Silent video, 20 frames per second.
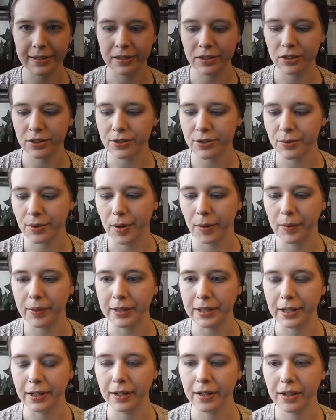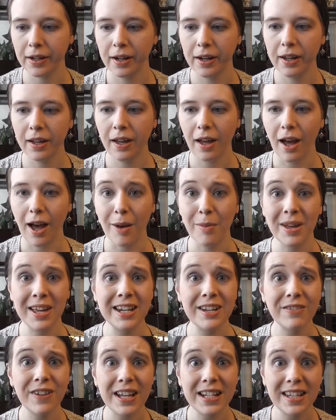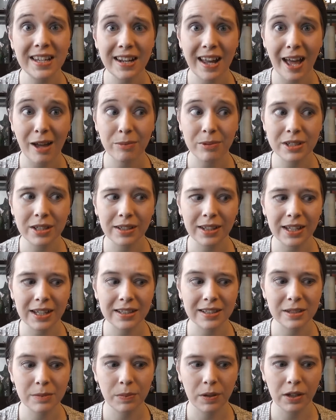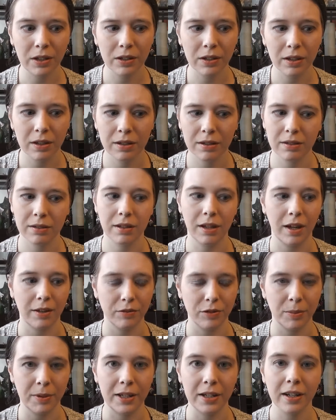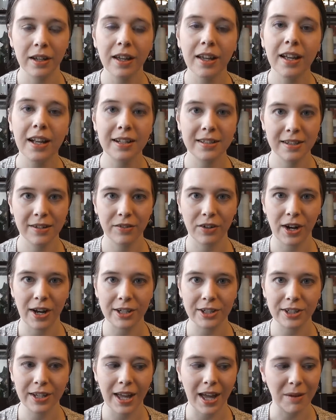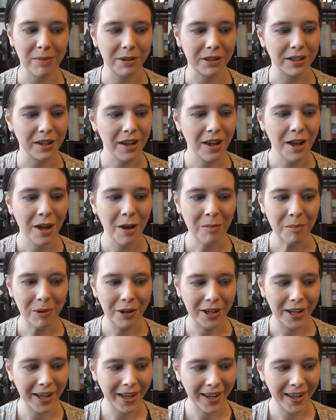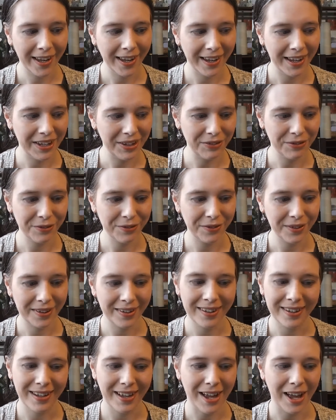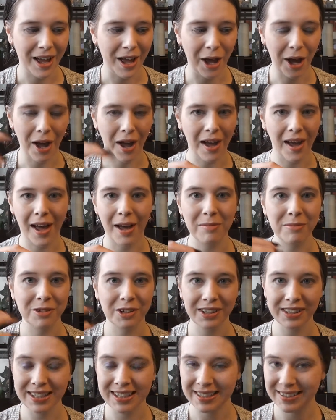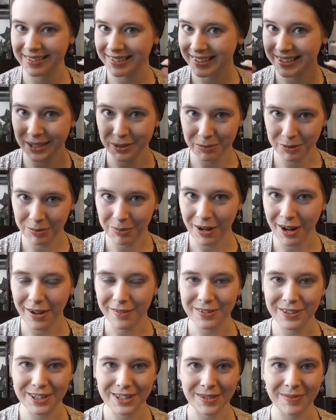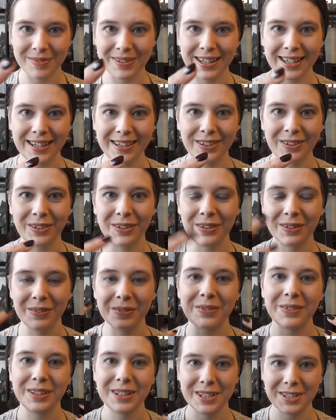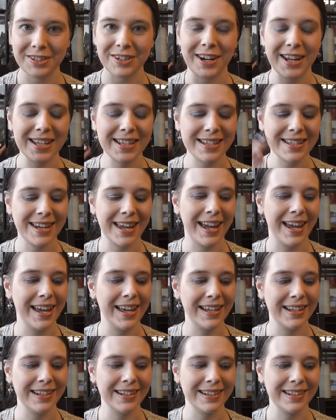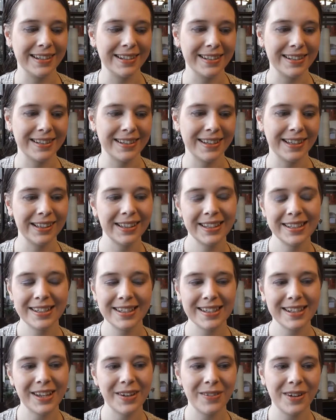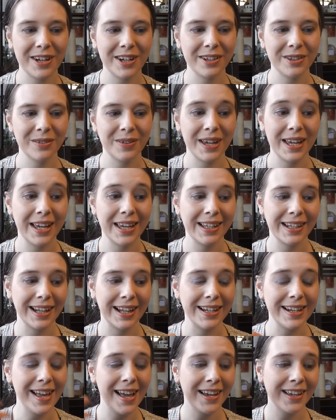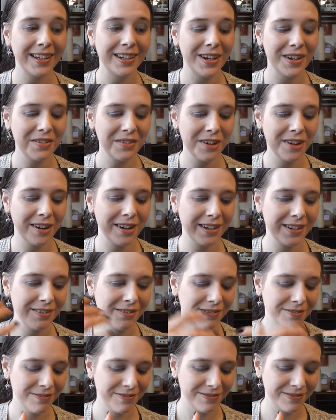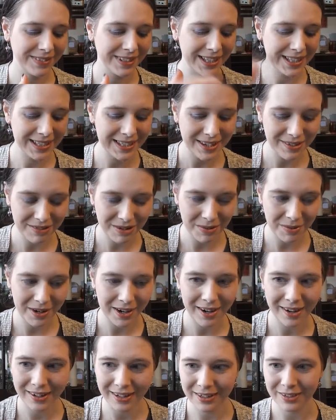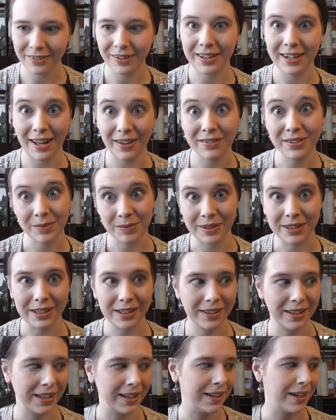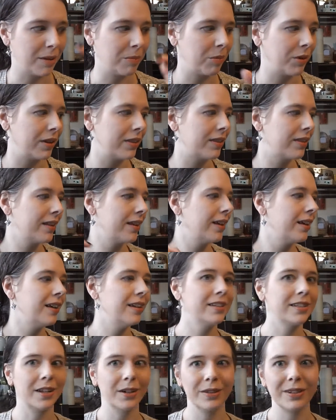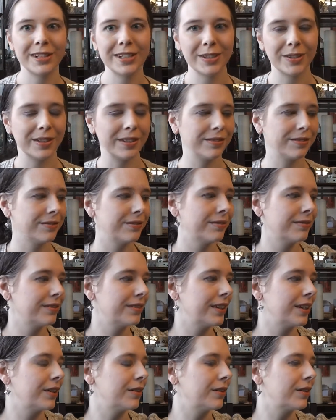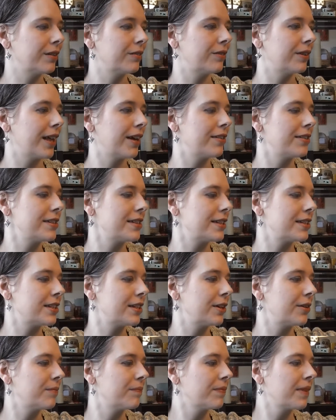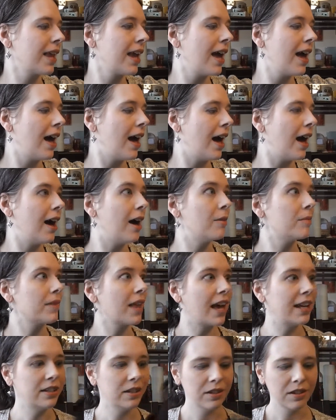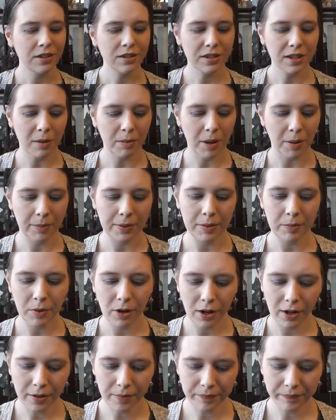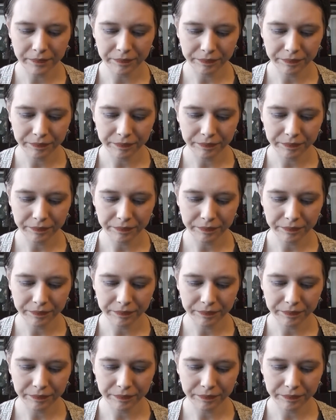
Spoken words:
to just throw in there. And if I did happen to like spill, God forbid, it's never actually happened, but if I'm really sleep deprived or something, or really stressed, and the lid doesn't go on all the way, and I knock it over and it gets everywhere, I'd have something to clean it up with. So it's sort of, good for that reason too. I do use a pumping bra.